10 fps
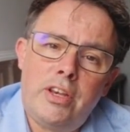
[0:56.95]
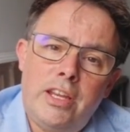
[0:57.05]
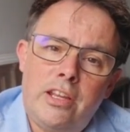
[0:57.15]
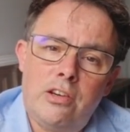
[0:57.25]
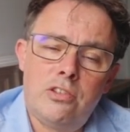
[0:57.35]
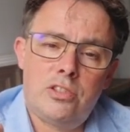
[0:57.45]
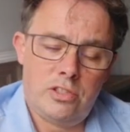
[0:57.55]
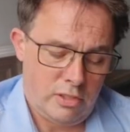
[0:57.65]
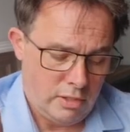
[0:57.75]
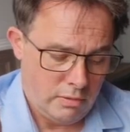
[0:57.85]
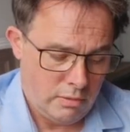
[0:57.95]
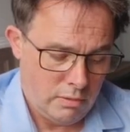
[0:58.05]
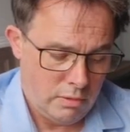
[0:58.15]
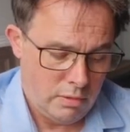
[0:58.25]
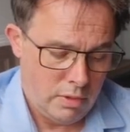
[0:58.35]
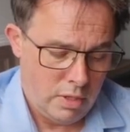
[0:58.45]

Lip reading: R&D costs.